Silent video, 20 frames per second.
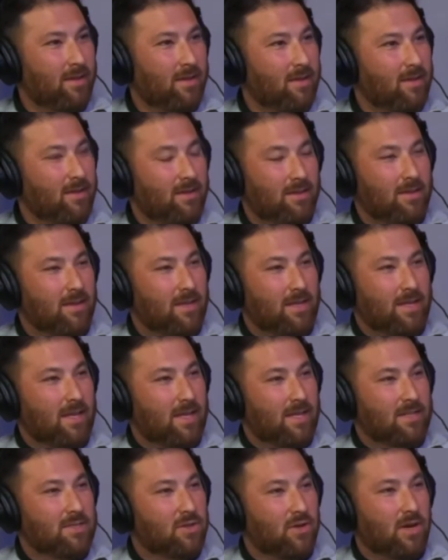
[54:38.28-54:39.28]
It's
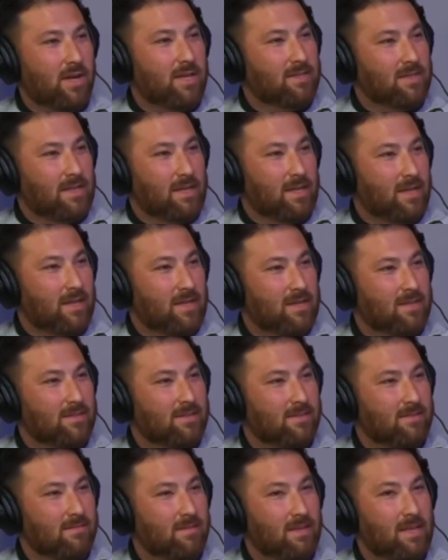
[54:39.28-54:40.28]
crazy. He
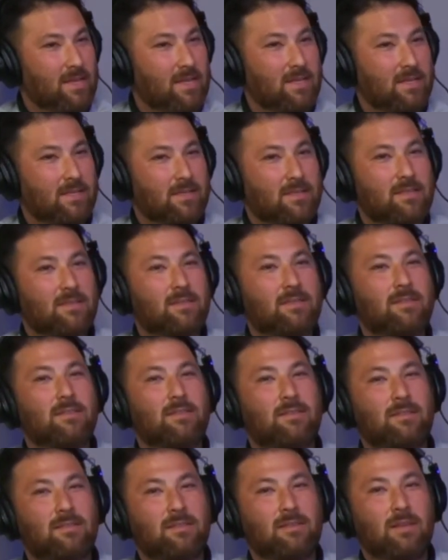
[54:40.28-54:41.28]
is
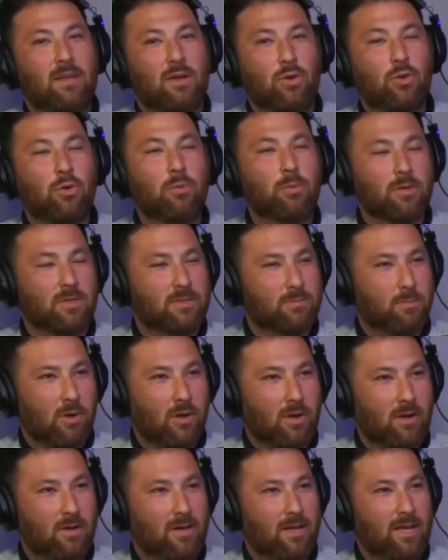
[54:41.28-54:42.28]
uber
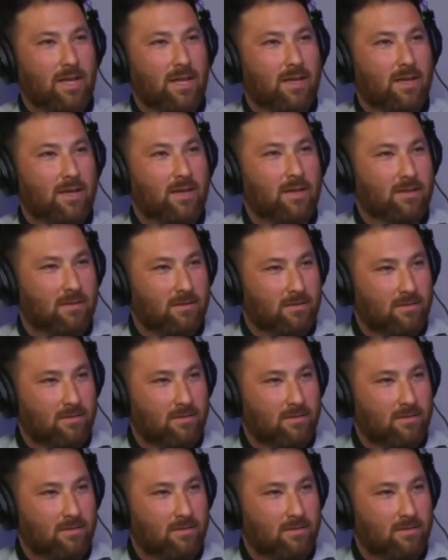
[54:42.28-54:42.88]
smart and